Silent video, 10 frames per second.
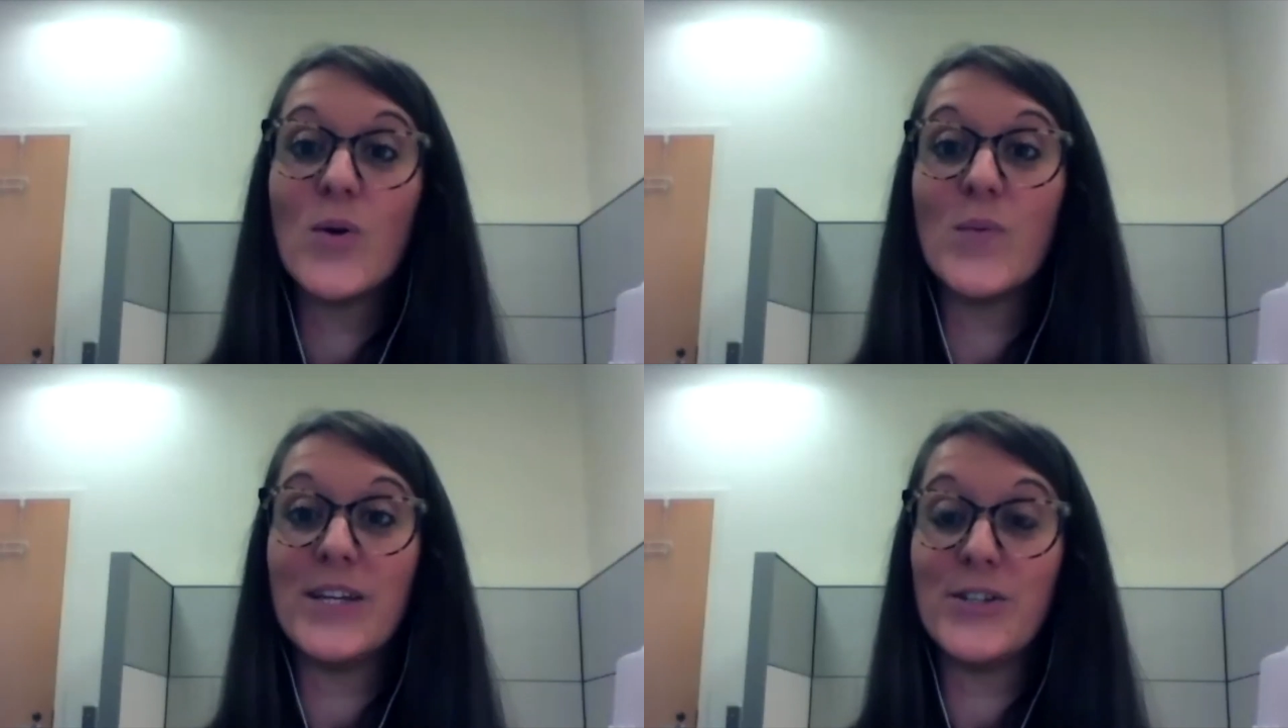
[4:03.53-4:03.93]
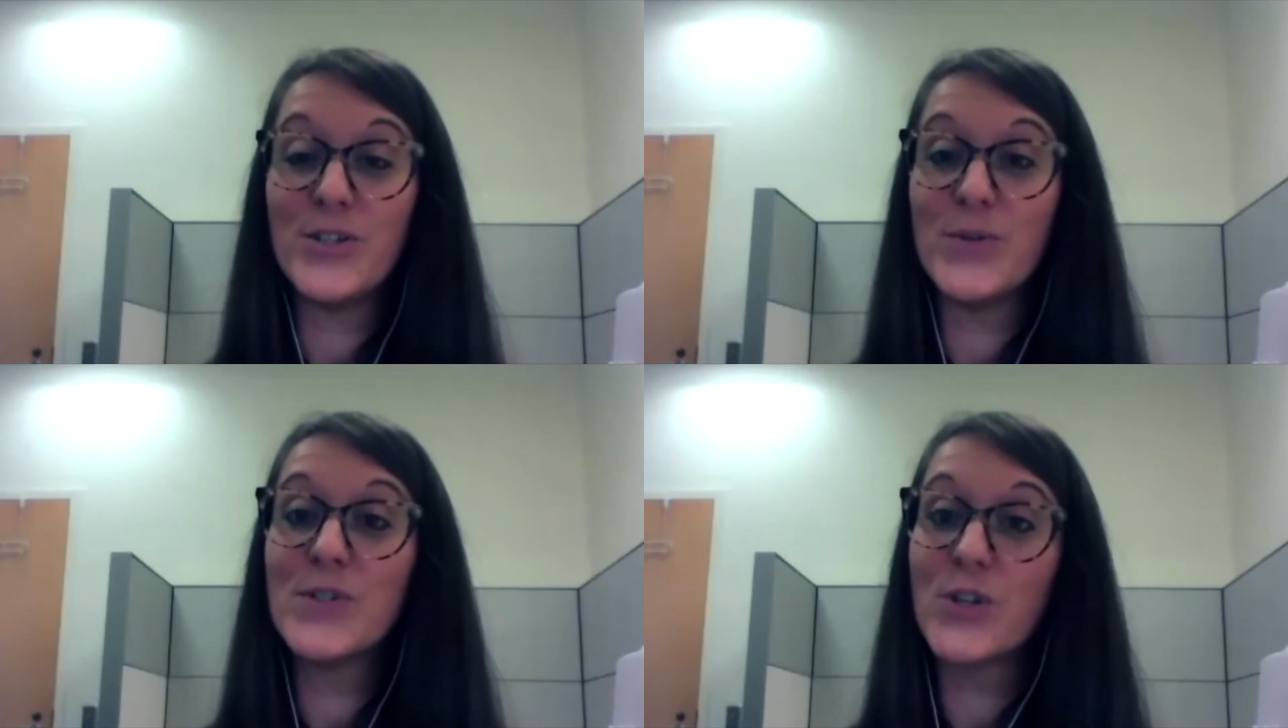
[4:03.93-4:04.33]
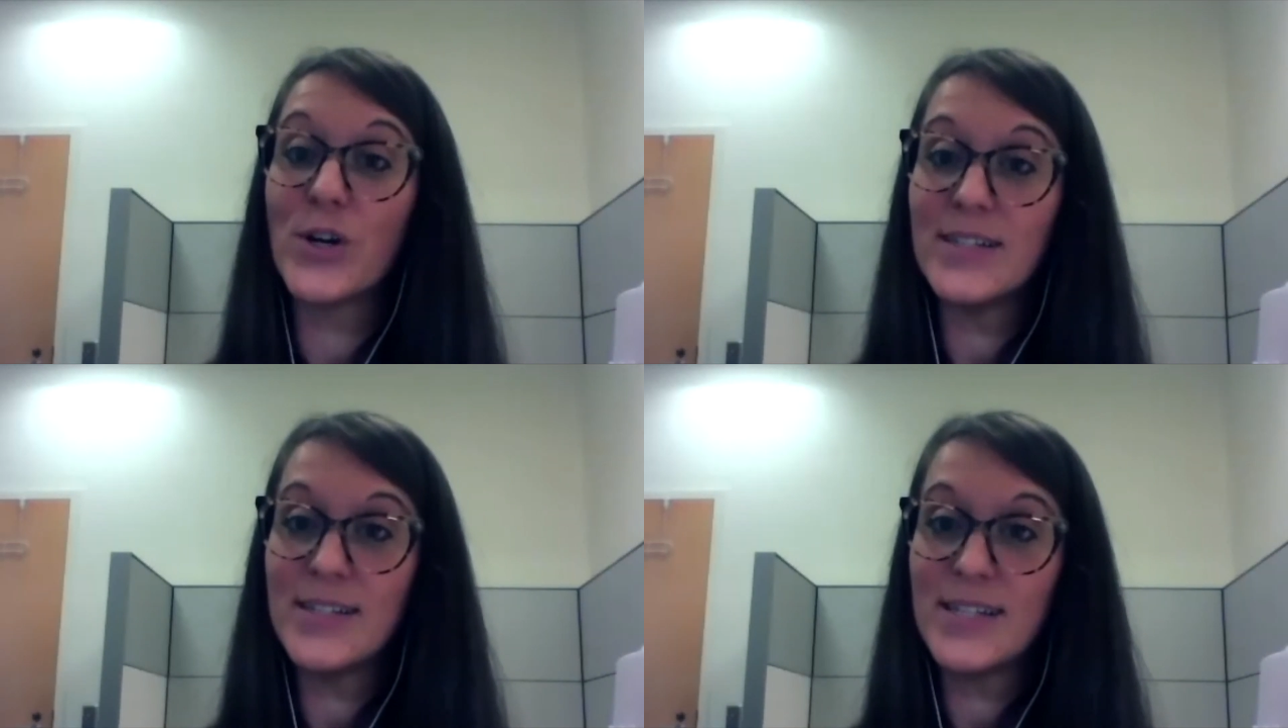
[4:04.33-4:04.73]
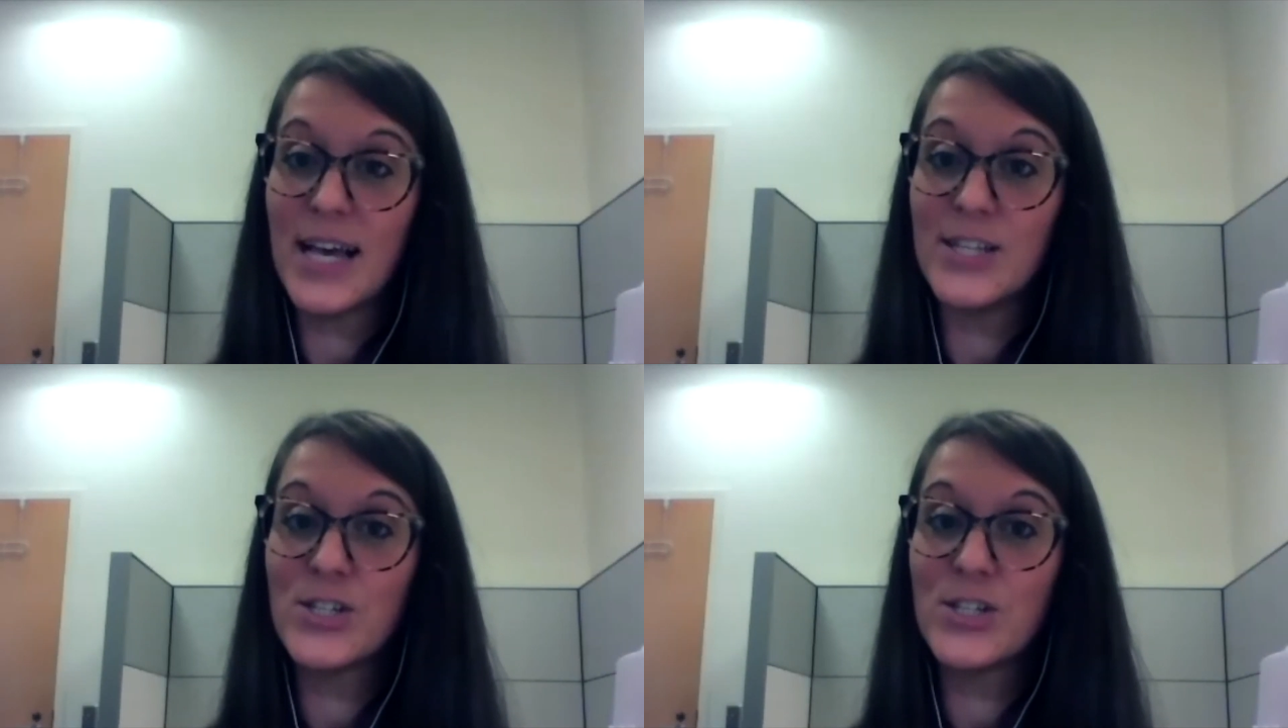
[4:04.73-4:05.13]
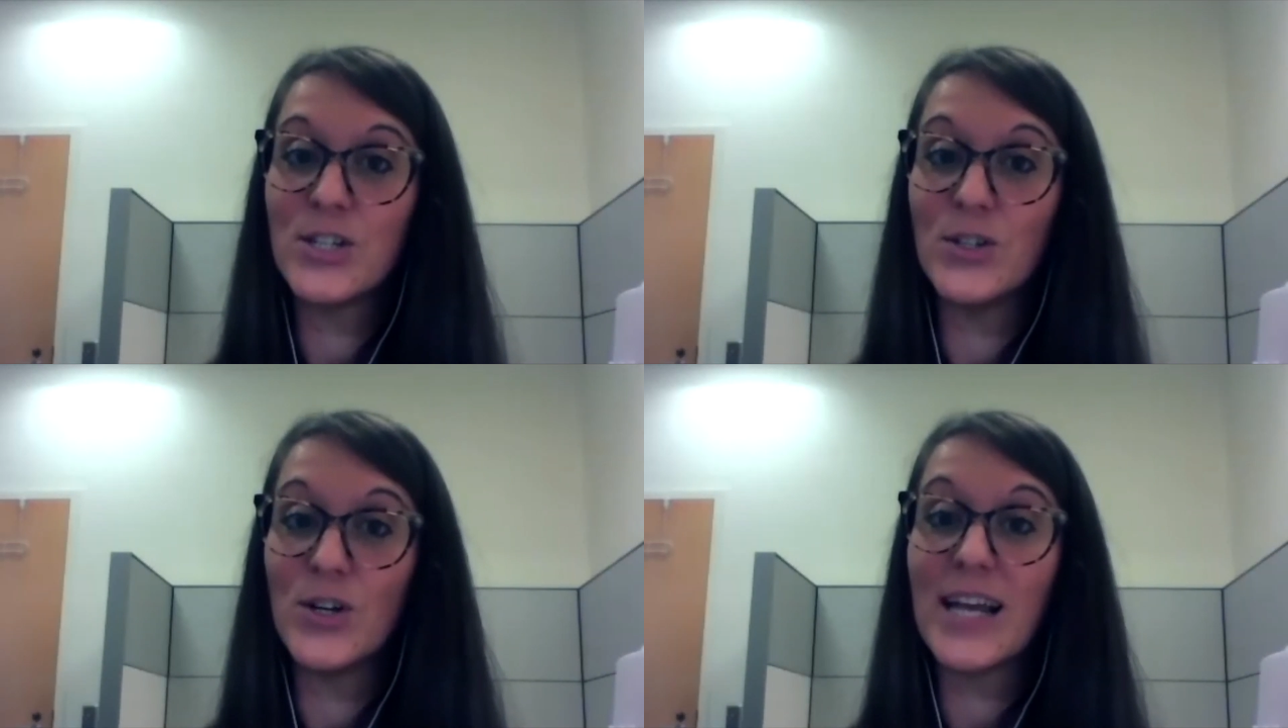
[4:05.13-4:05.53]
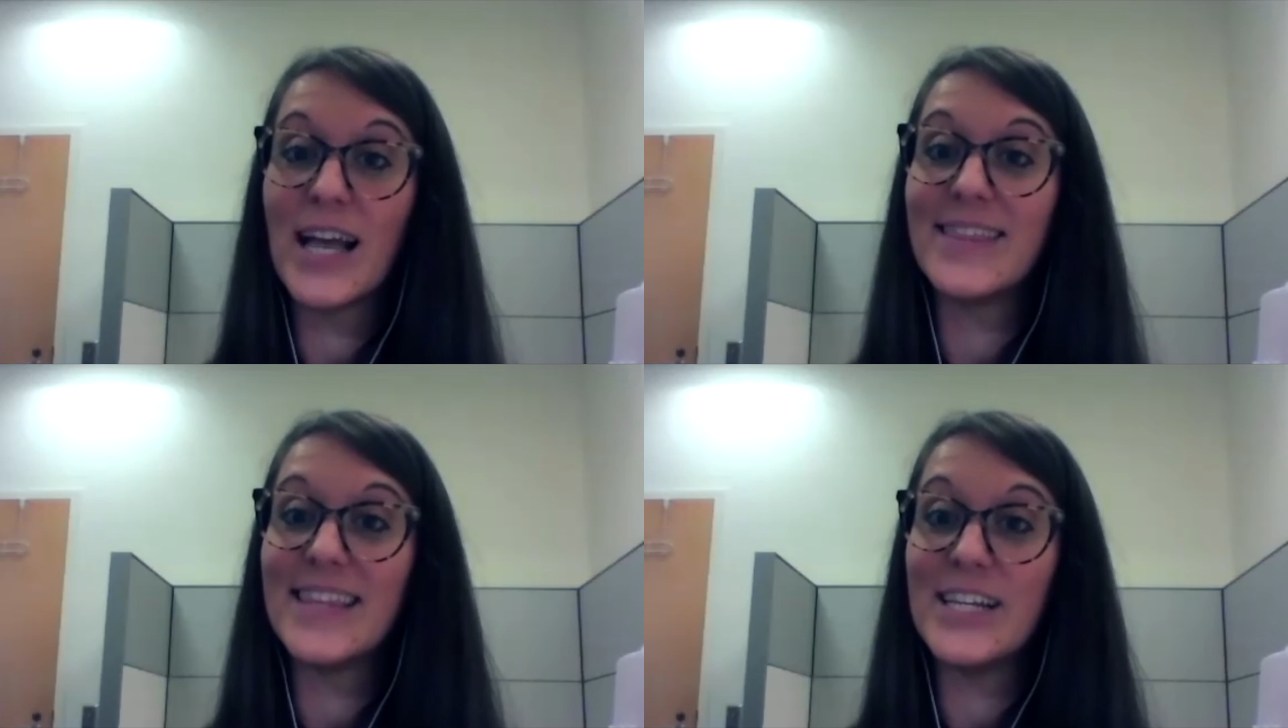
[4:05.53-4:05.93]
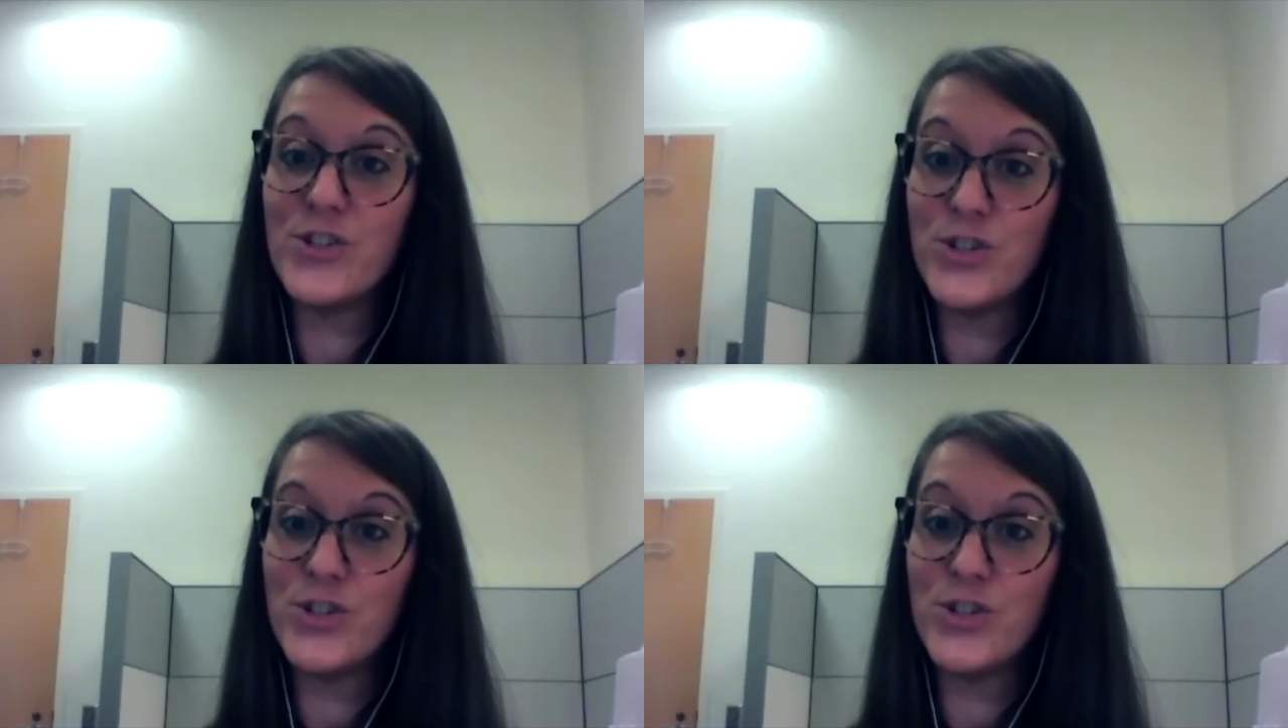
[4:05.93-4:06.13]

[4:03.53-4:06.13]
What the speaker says: we do certain tests to look at the